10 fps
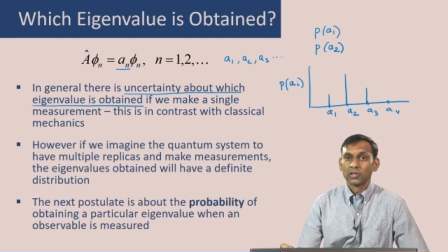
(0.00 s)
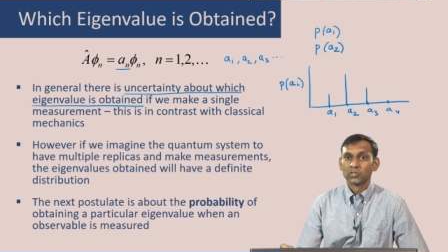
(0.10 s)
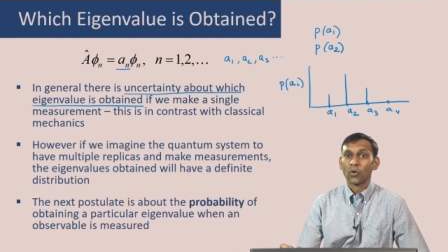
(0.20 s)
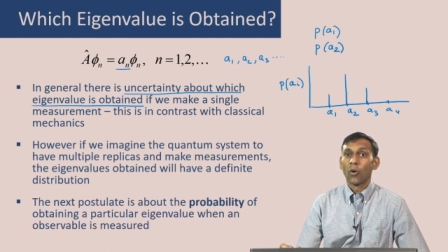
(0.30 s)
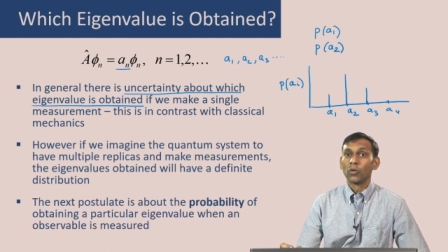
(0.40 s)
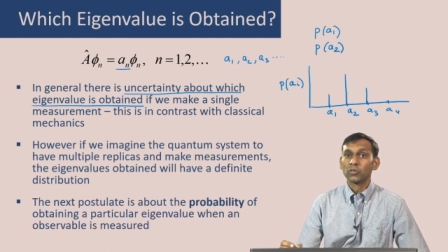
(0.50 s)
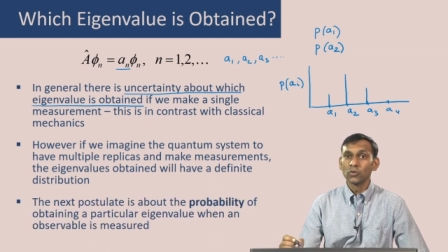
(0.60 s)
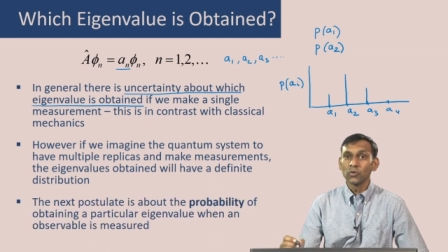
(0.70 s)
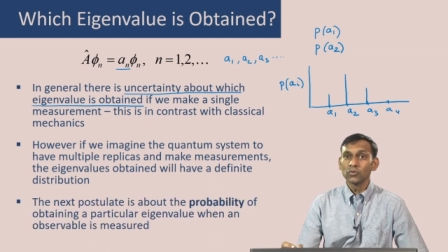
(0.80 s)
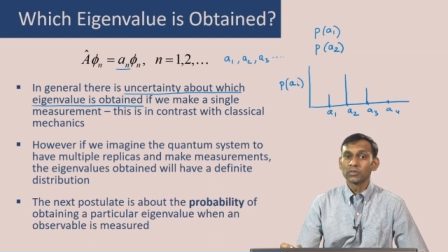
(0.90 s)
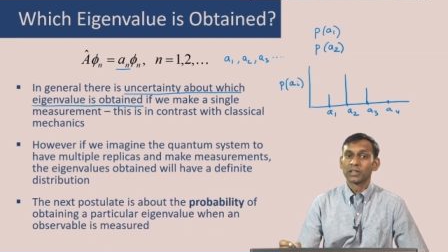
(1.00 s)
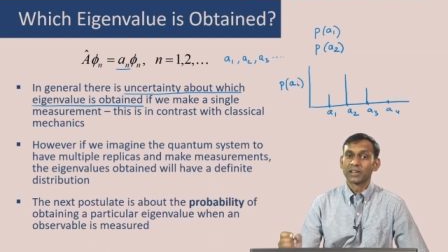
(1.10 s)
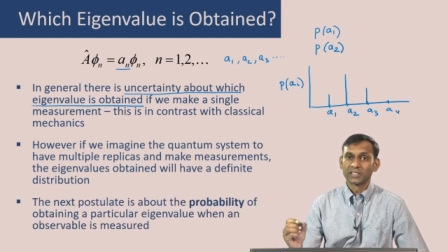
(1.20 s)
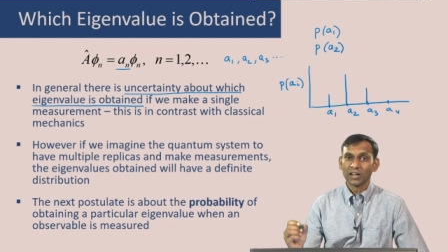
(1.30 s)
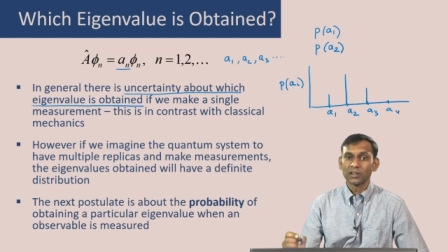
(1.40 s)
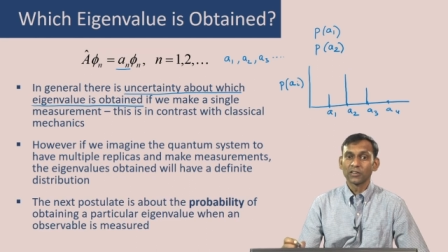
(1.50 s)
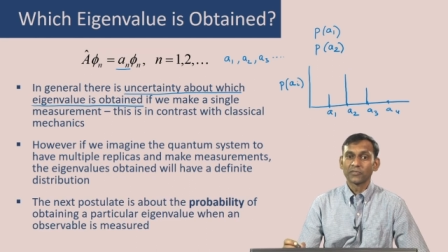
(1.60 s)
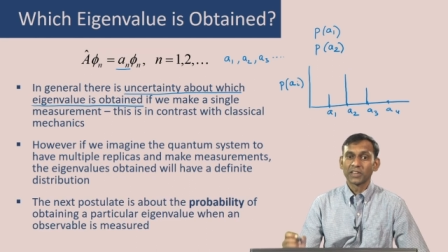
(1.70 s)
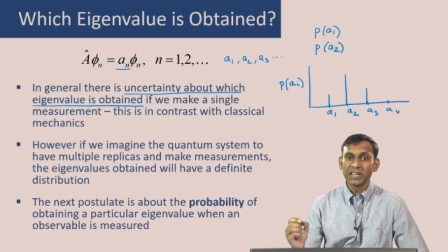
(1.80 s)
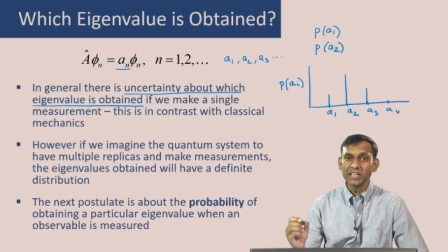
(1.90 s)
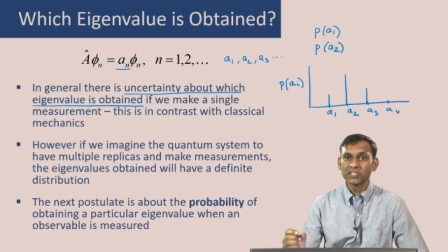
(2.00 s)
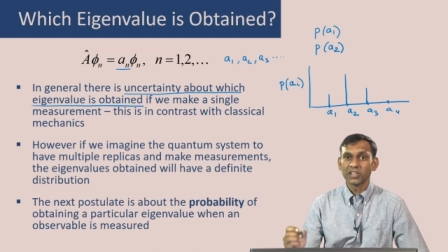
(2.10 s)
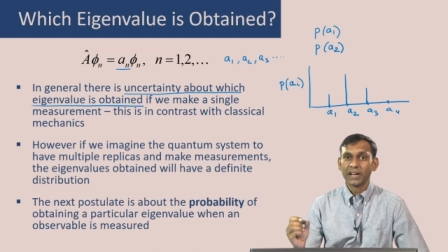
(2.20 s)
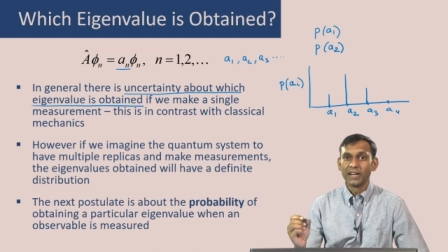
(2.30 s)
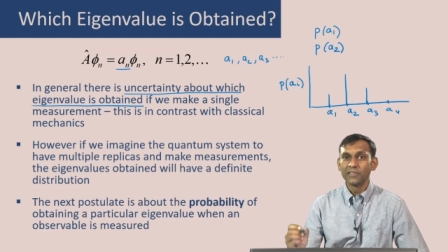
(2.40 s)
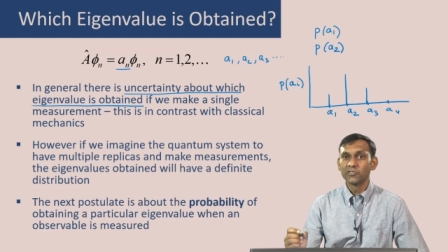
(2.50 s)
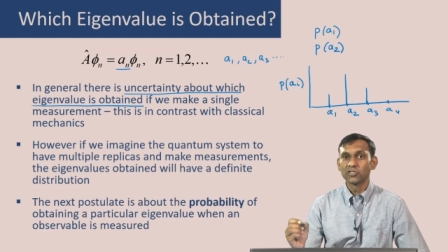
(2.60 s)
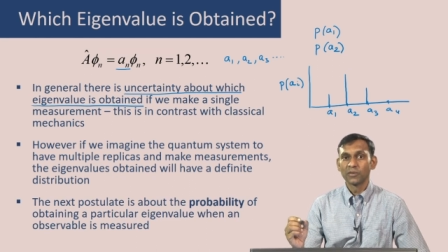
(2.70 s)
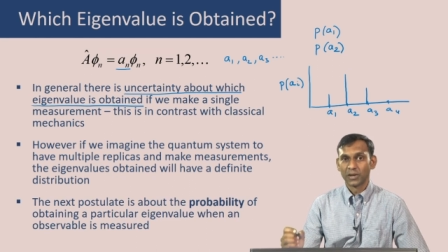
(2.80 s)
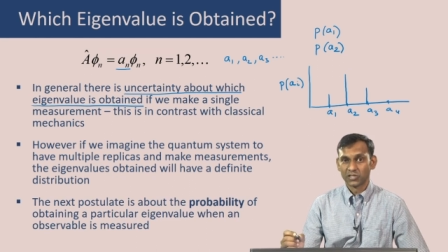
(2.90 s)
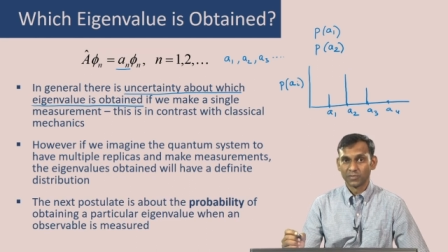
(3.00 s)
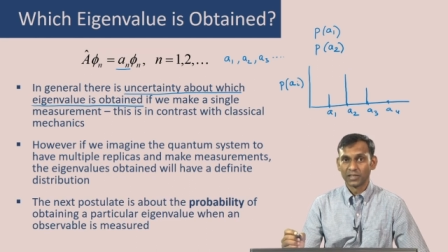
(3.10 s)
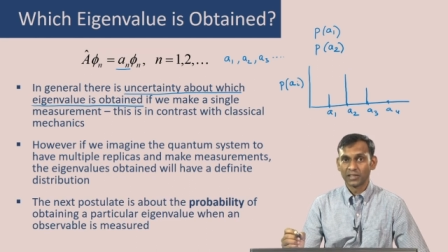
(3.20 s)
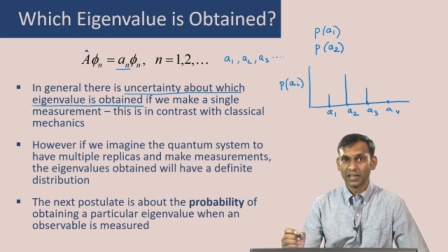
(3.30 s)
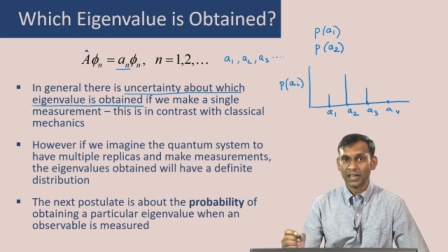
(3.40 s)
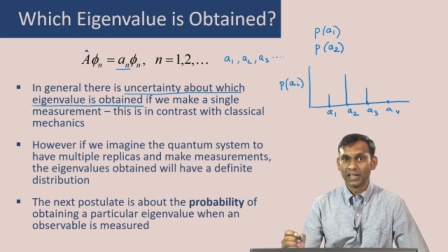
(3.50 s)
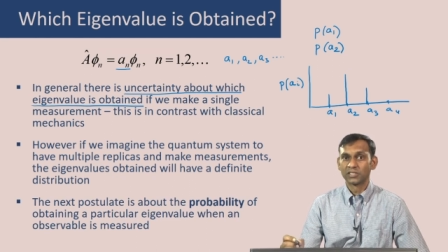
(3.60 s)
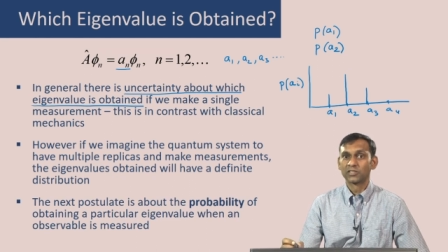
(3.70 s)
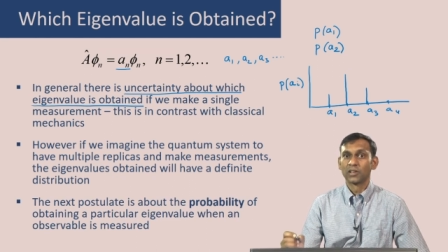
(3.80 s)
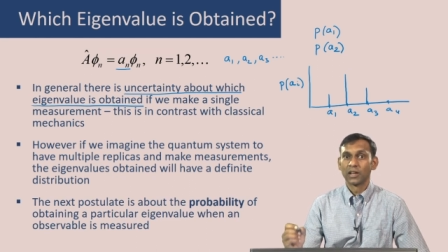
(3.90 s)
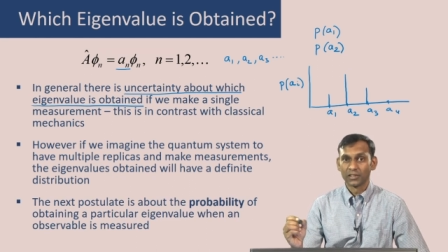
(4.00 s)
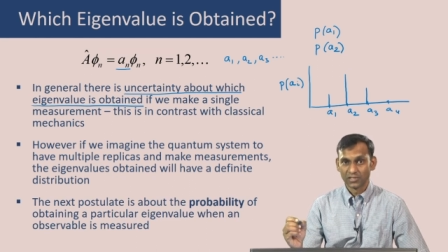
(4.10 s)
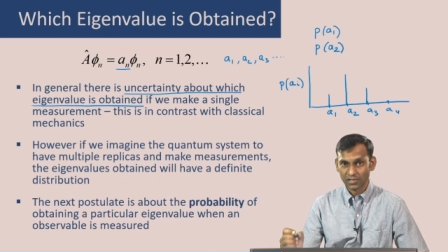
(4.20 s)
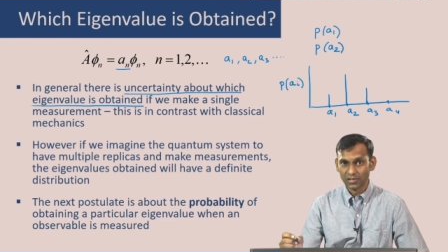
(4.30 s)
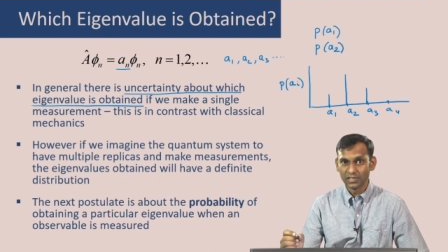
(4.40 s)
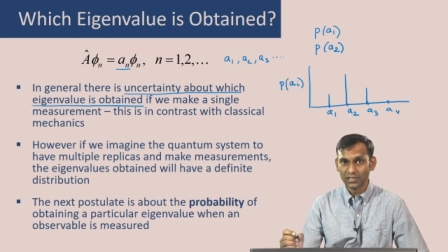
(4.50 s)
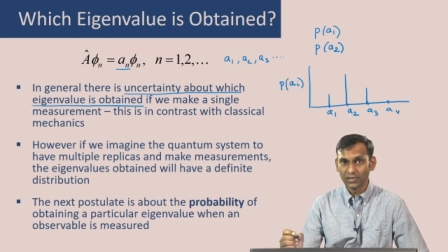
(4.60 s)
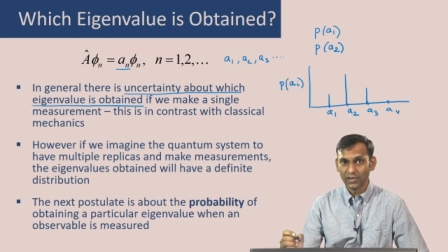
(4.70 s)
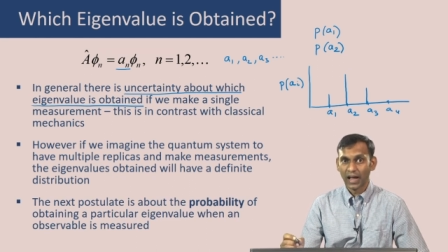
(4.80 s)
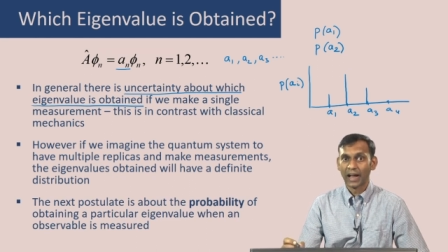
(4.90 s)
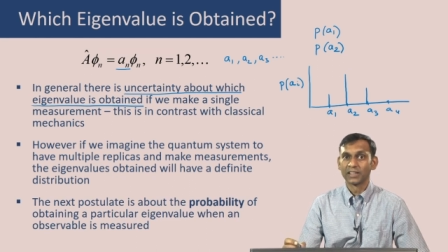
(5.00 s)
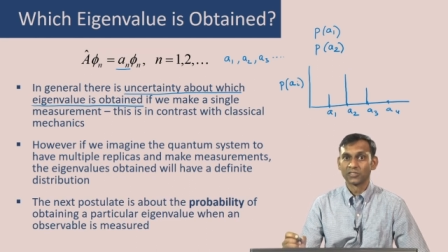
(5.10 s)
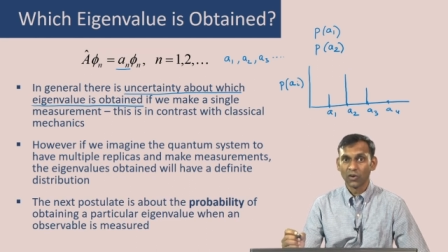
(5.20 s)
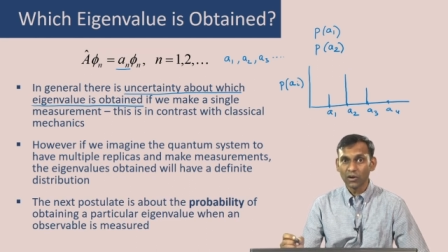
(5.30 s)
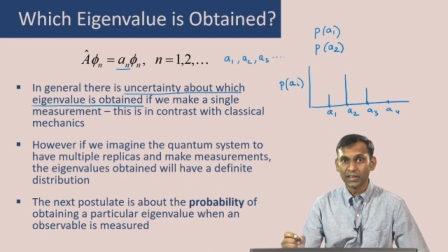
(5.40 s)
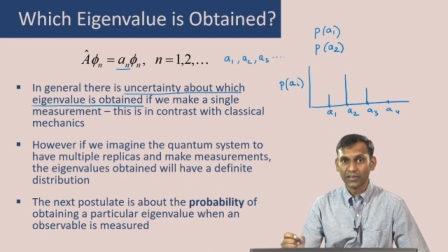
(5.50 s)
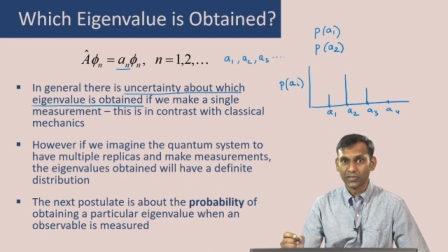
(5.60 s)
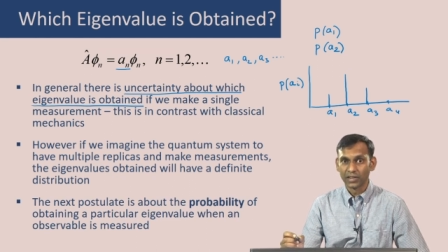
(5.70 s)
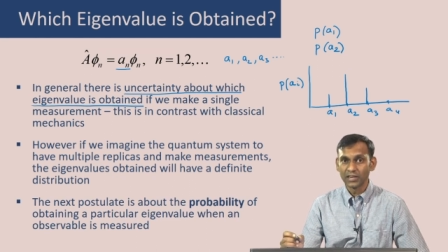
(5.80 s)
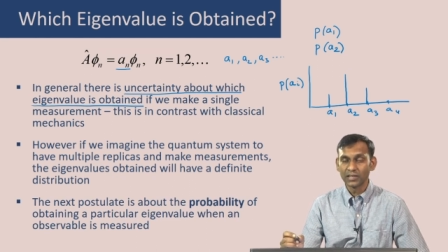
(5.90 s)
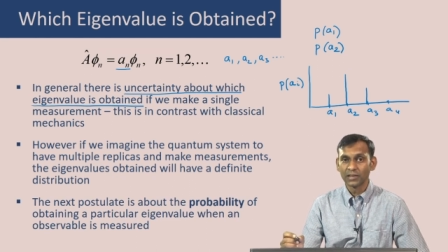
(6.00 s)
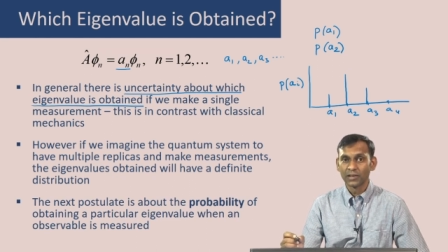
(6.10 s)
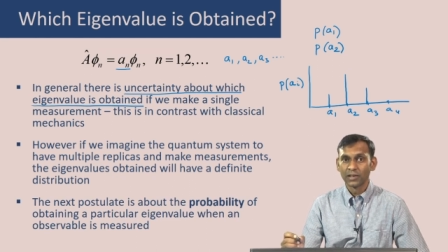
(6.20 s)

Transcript: So, although the result of each individual measurement is uncertain and is not definite,